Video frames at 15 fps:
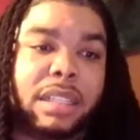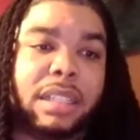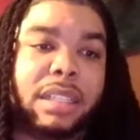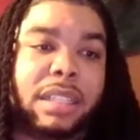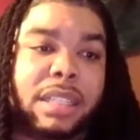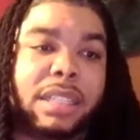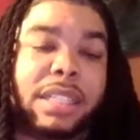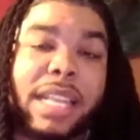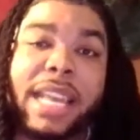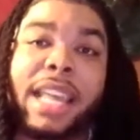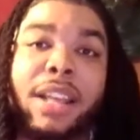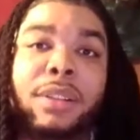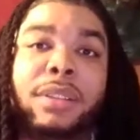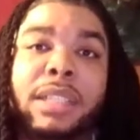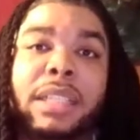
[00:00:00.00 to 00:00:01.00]
Stay
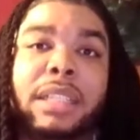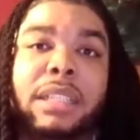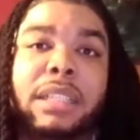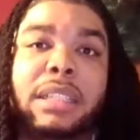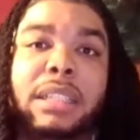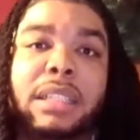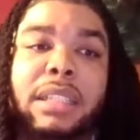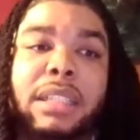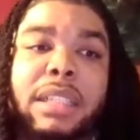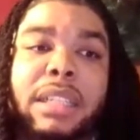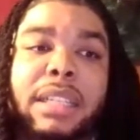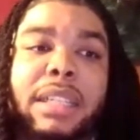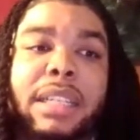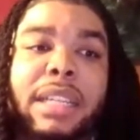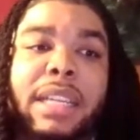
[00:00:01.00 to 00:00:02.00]
healthy.
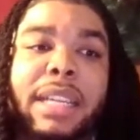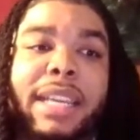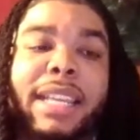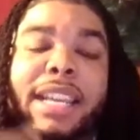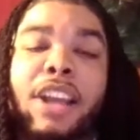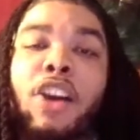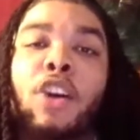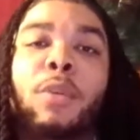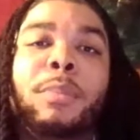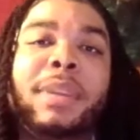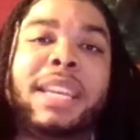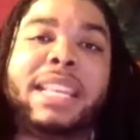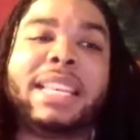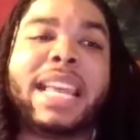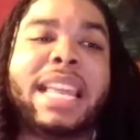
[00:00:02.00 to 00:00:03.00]
And I don't
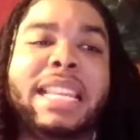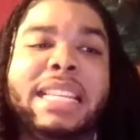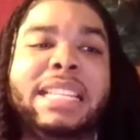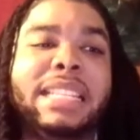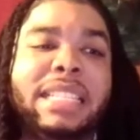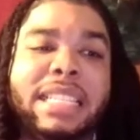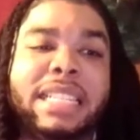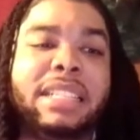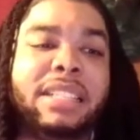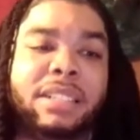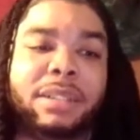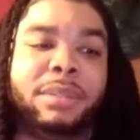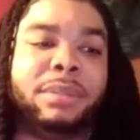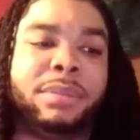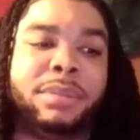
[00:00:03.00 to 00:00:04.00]
mean that in the sense
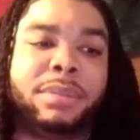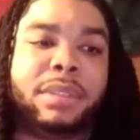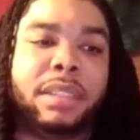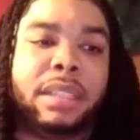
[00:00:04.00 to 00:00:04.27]
of